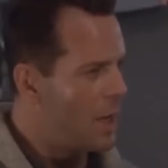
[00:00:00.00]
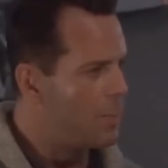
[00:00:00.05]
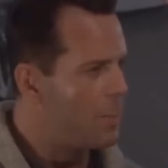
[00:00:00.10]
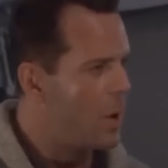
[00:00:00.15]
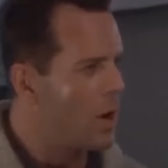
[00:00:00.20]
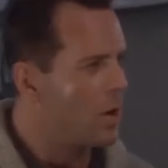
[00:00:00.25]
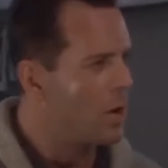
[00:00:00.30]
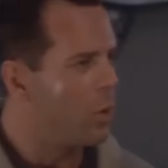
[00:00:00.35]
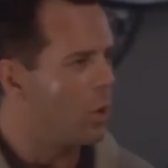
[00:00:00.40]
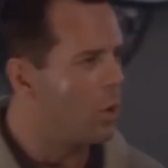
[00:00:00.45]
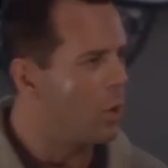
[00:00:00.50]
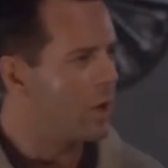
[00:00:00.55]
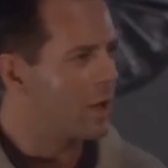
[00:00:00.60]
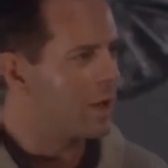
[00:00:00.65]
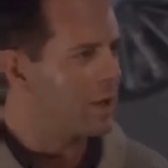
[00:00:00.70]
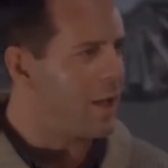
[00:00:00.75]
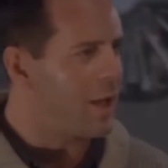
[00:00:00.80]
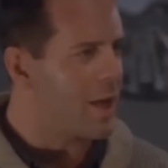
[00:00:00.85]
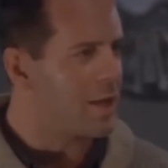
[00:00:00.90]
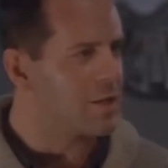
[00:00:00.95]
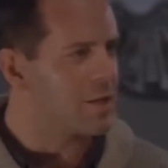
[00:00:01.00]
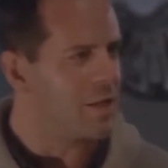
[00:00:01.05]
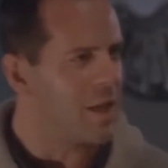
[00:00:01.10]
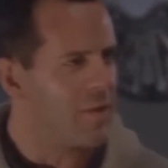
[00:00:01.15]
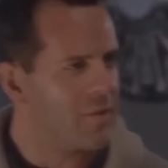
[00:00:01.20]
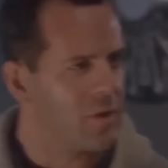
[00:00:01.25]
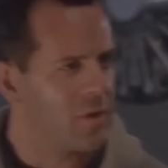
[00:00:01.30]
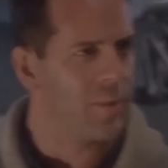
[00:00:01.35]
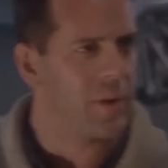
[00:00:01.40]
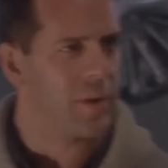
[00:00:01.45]
punk pulled a Glock 7
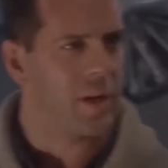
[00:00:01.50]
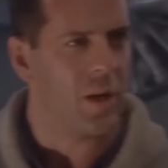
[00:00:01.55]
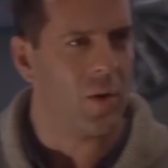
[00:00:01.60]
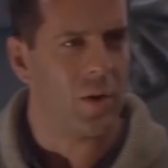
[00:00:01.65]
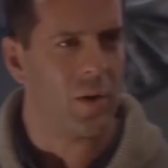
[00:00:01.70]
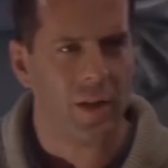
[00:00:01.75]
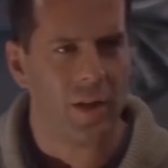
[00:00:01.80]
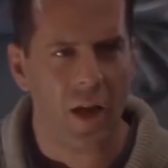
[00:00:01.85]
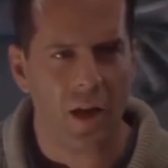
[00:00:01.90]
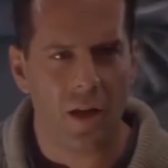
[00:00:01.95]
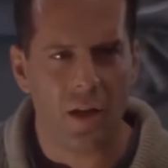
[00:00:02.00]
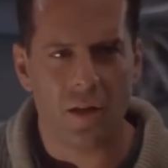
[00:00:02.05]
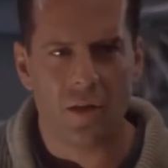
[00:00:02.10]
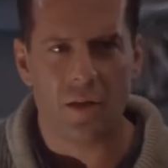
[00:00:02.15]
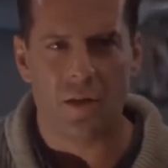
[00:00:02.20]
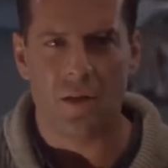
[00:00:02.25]
on me. You know what that is?